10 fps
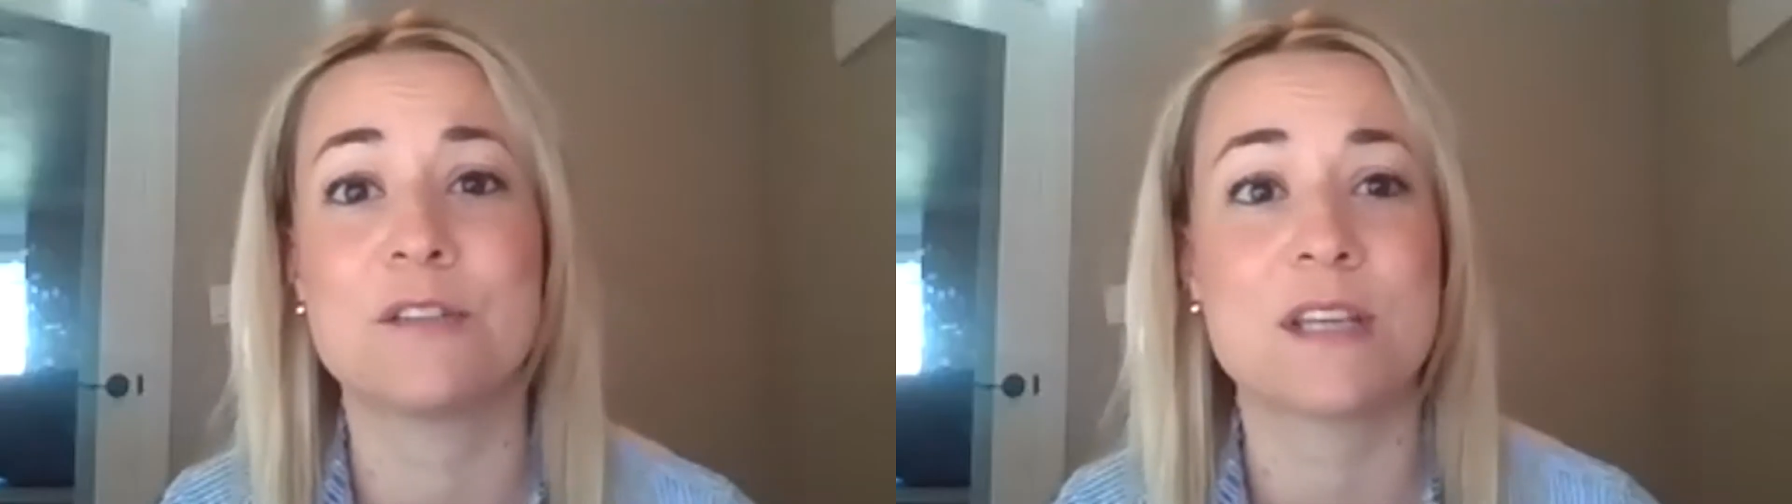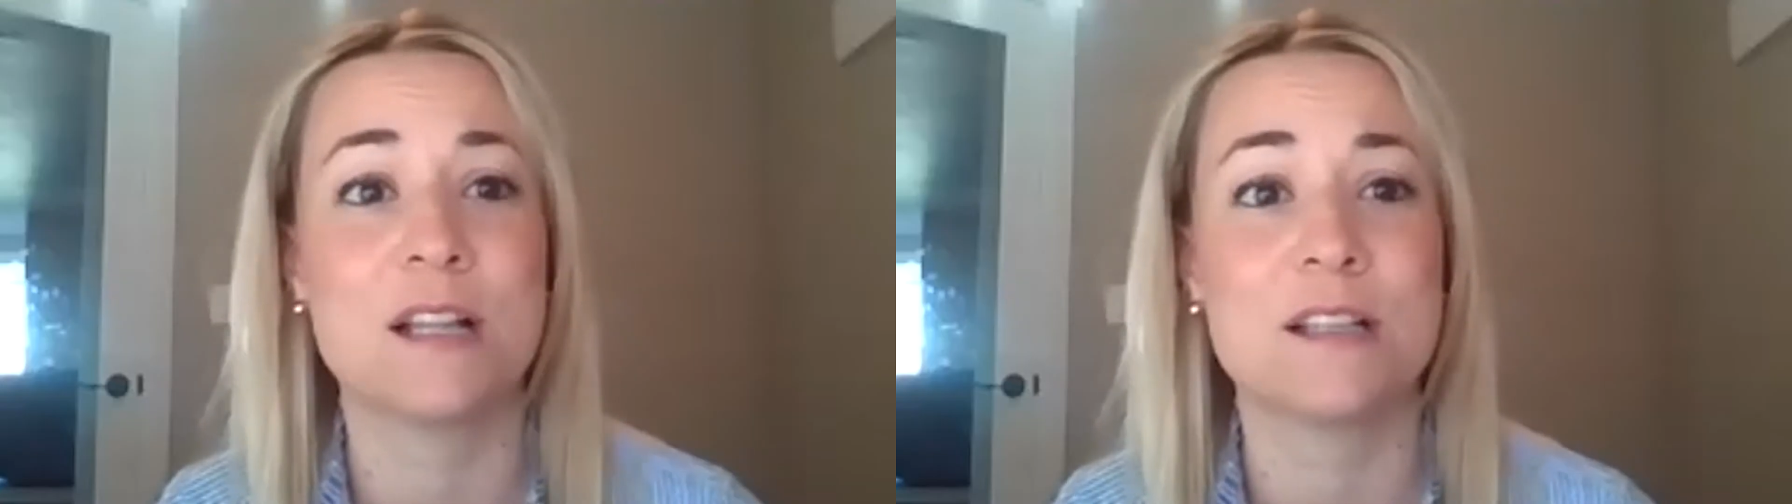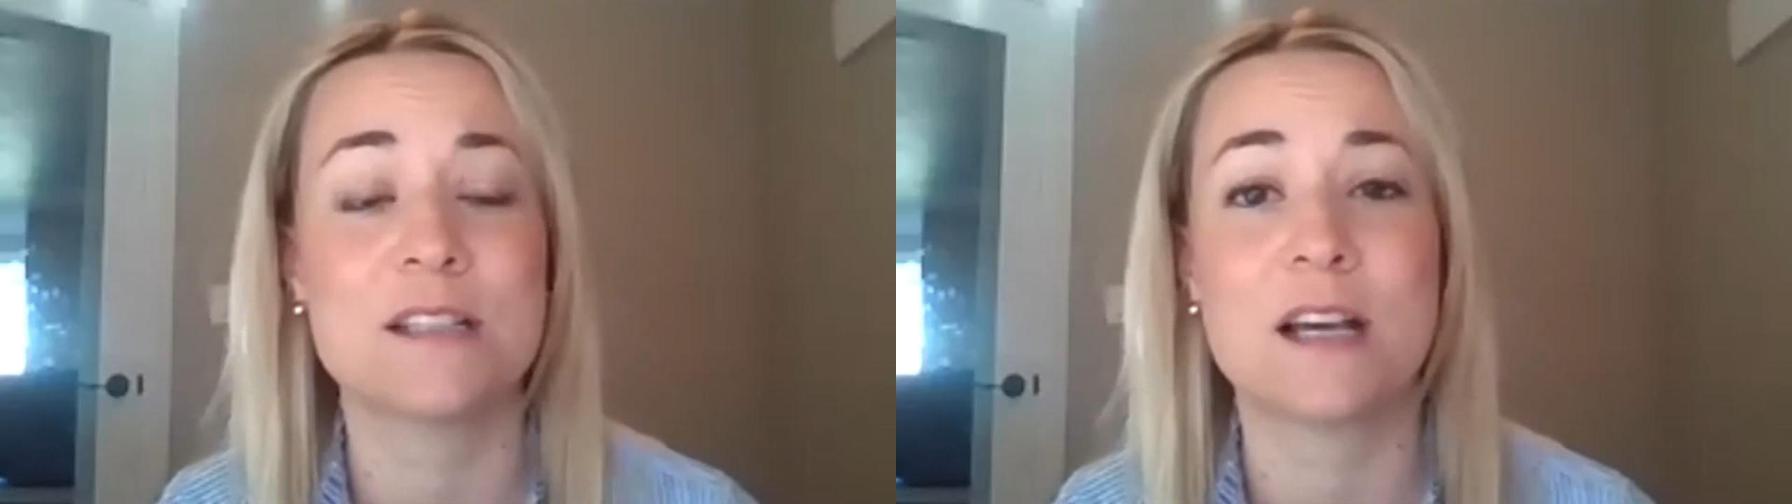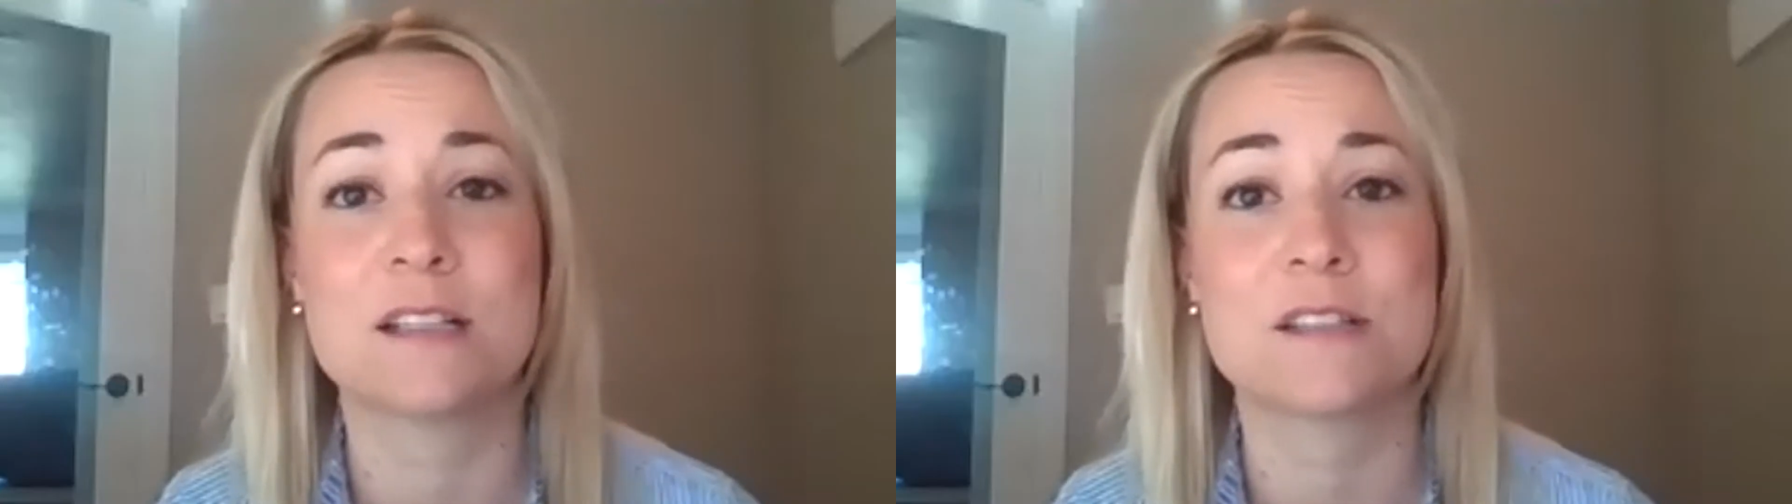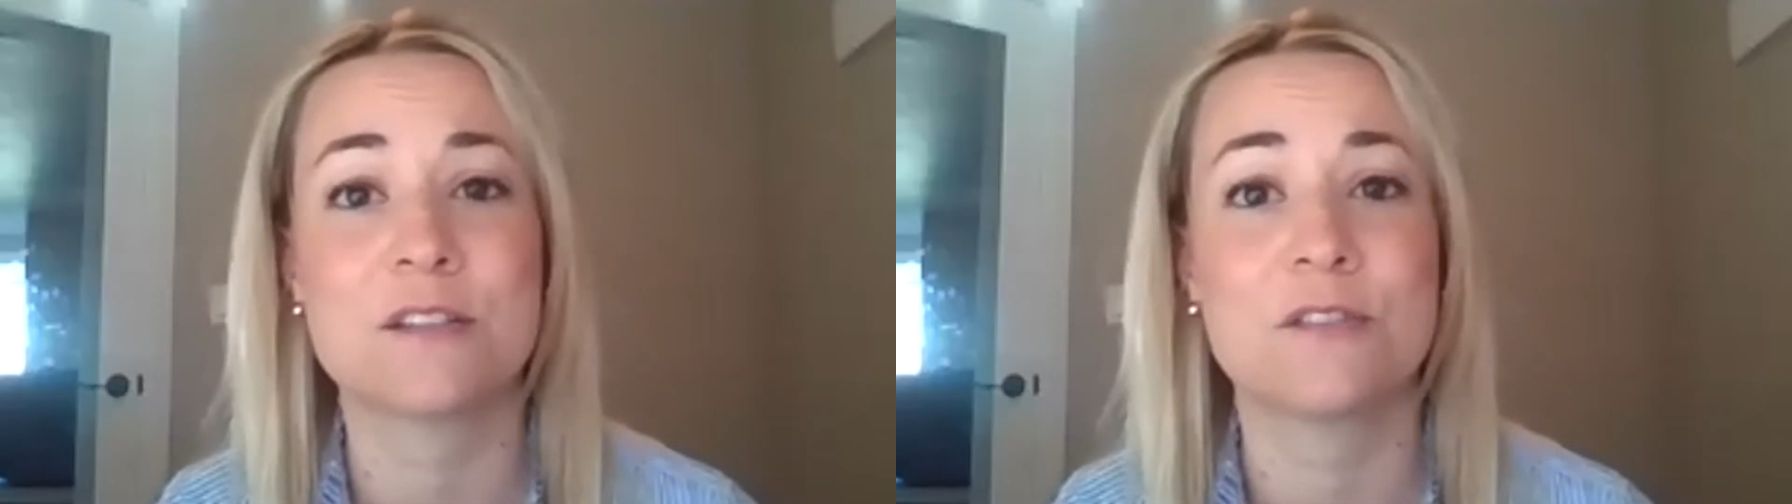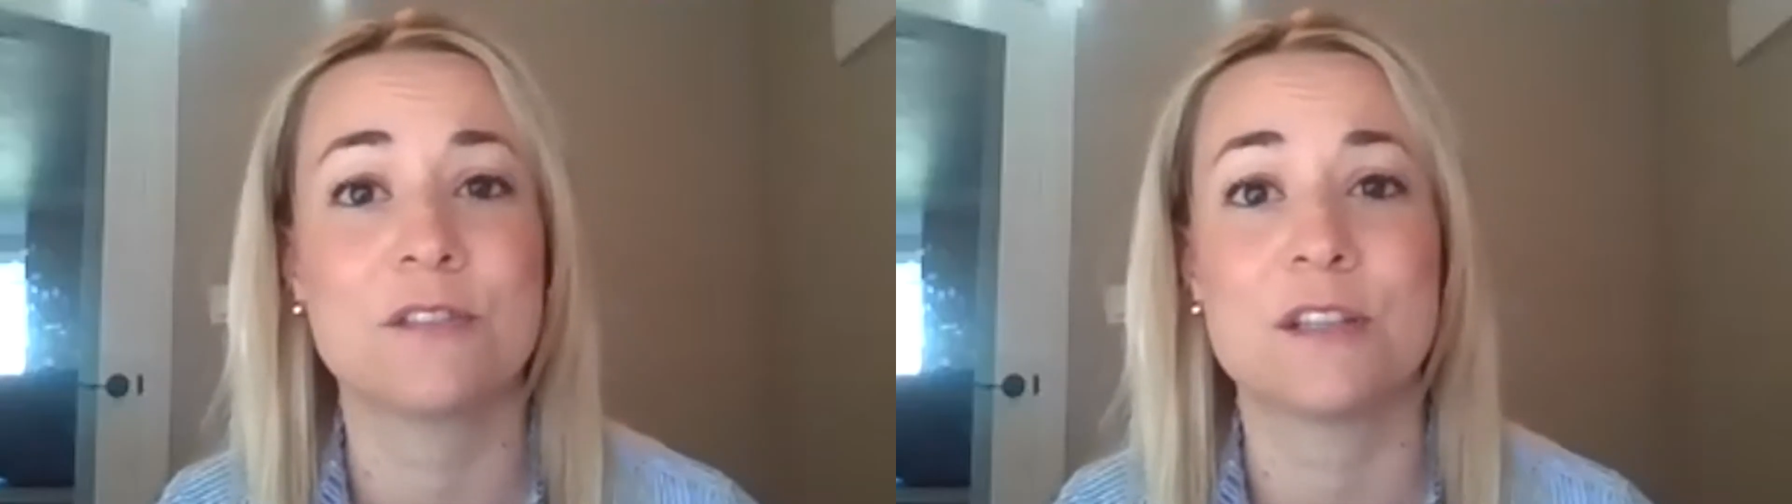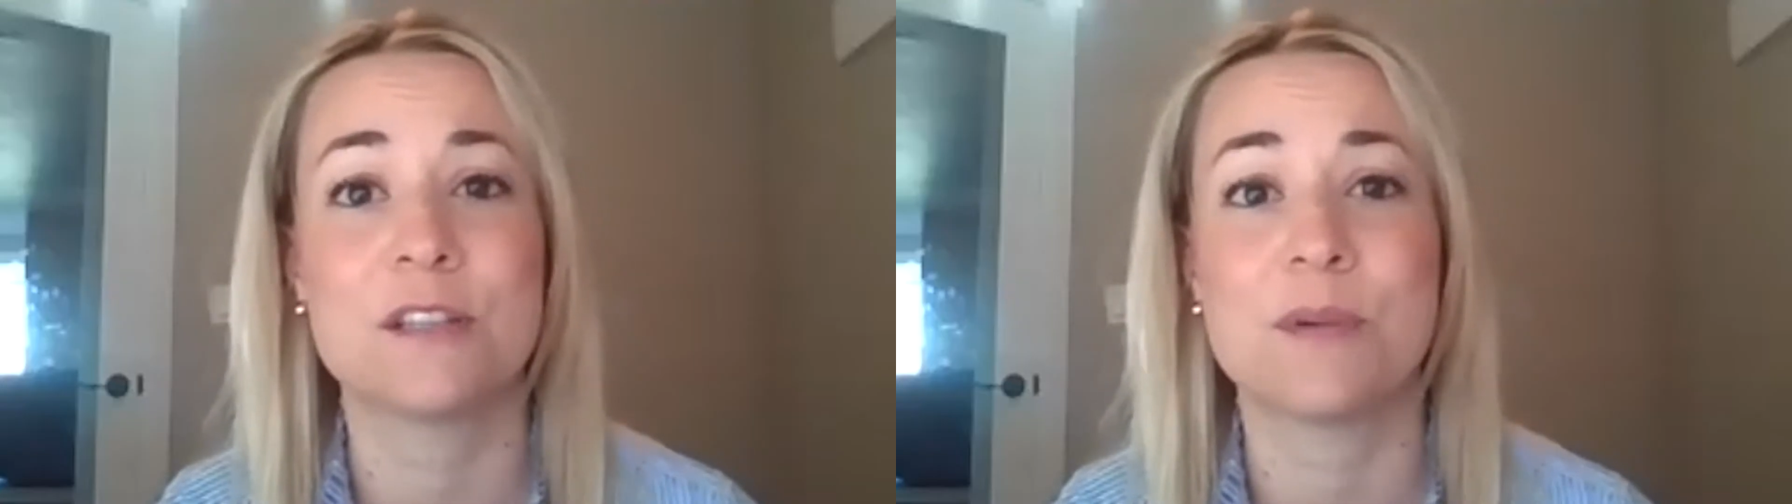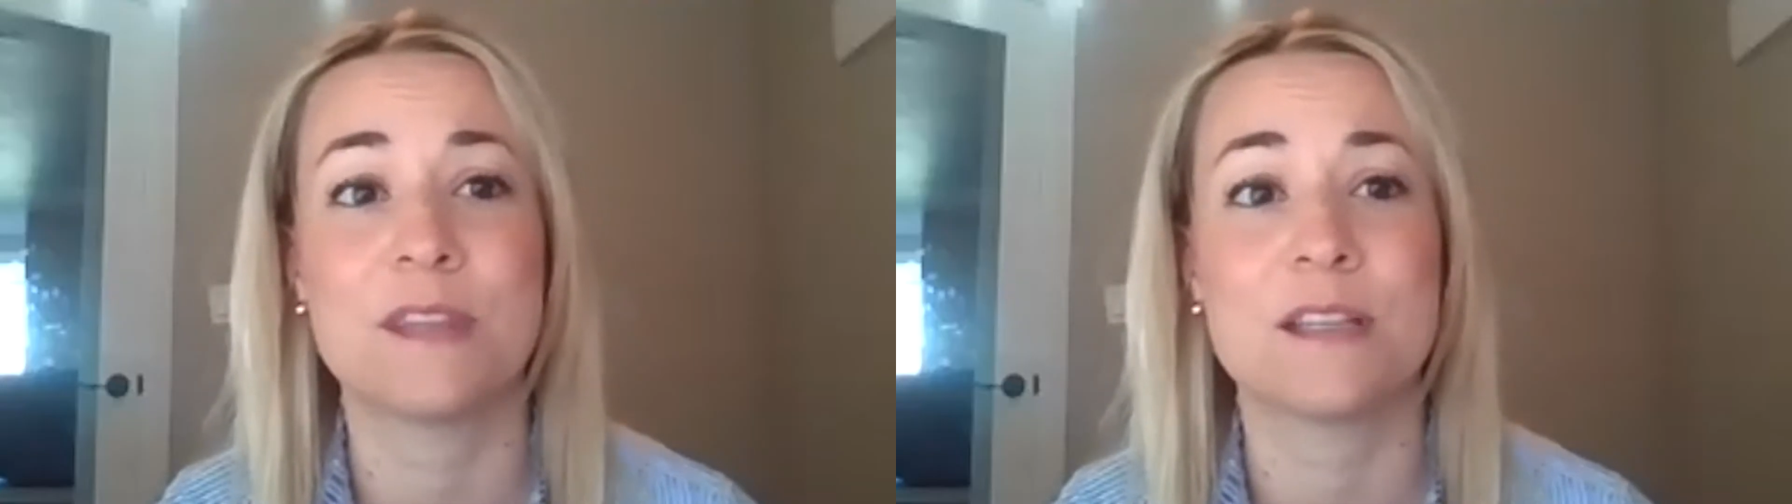Teladoc is certainly the
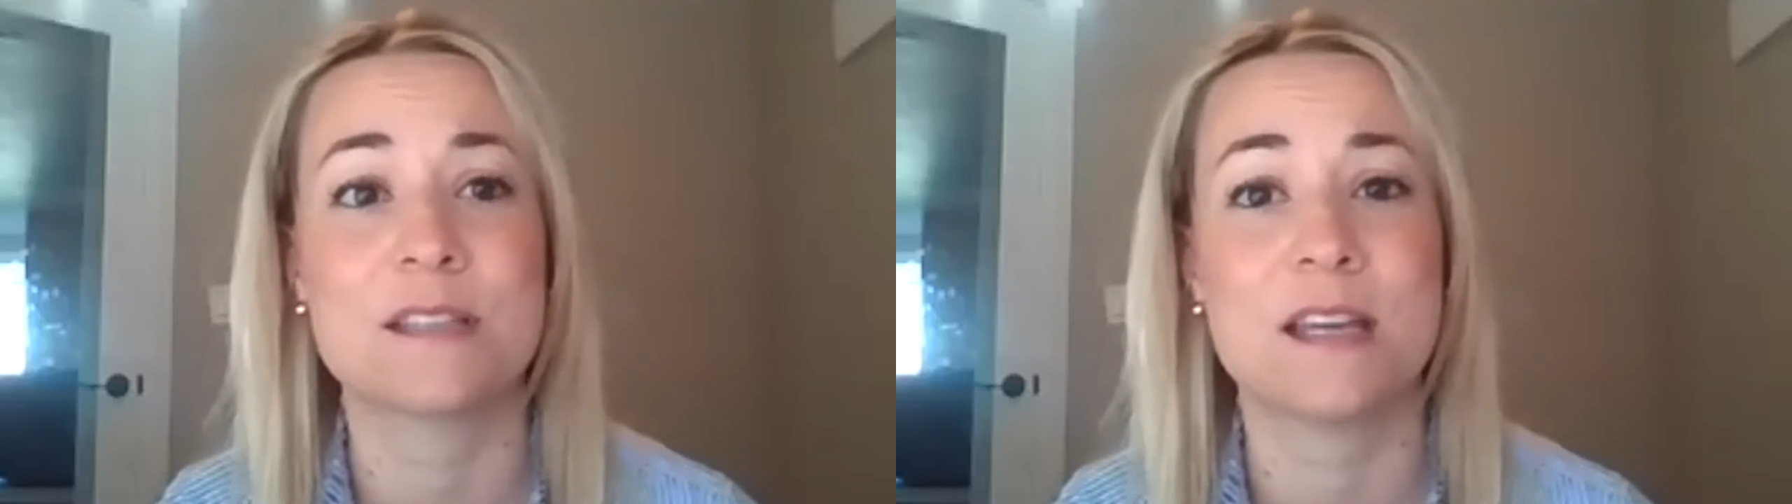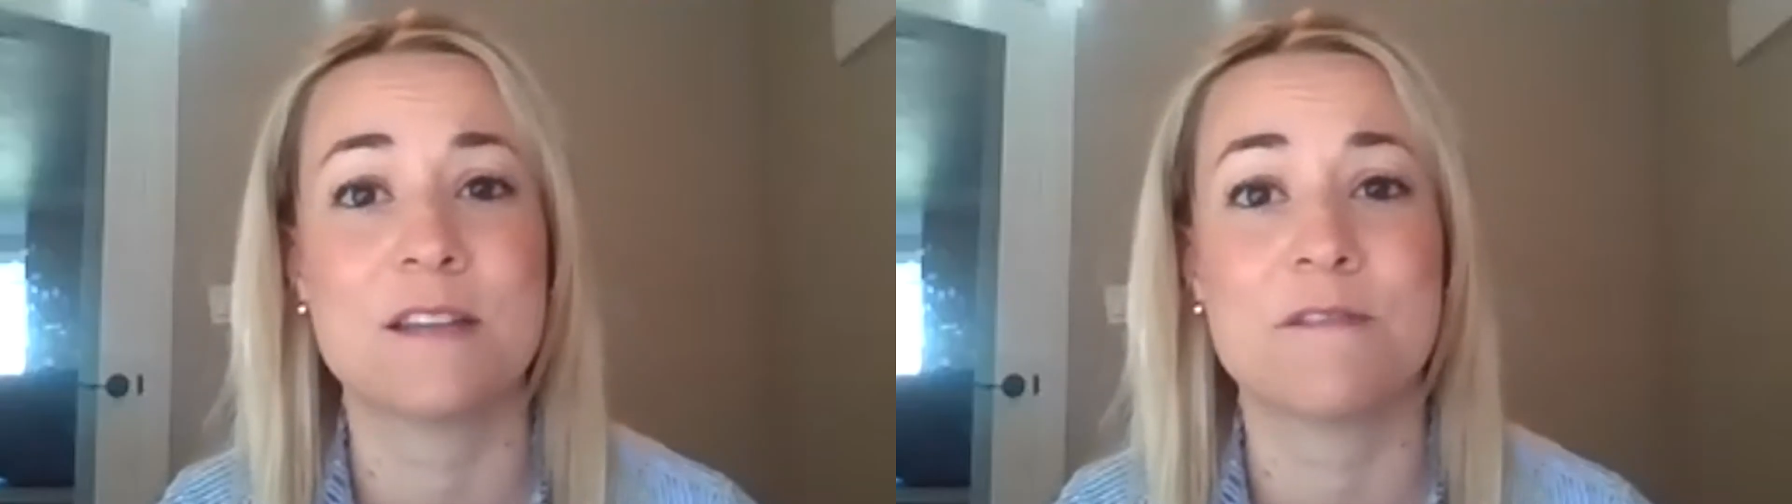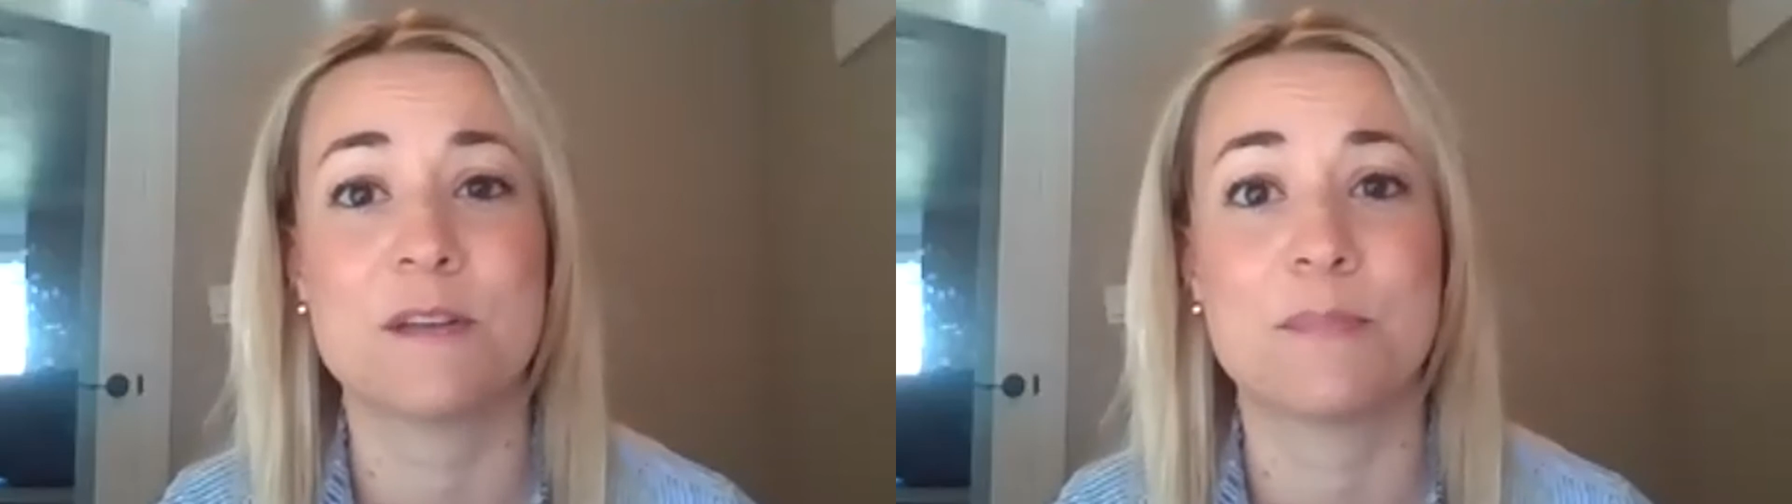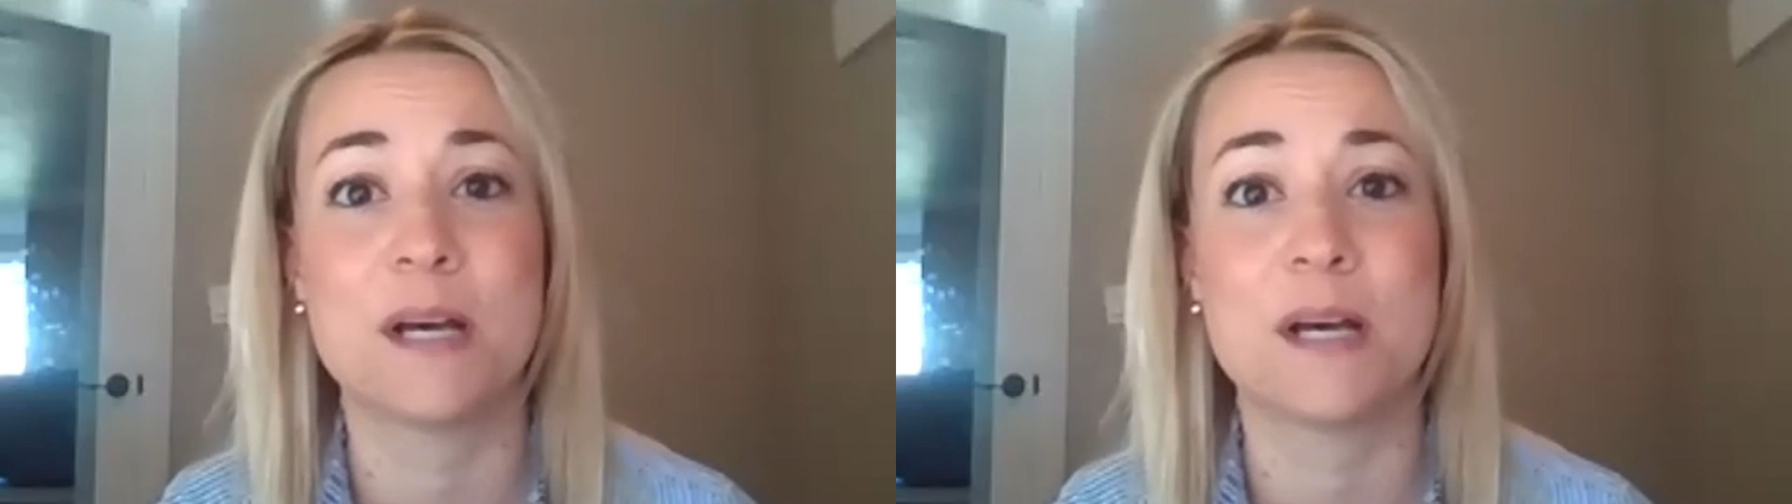one that's kind of the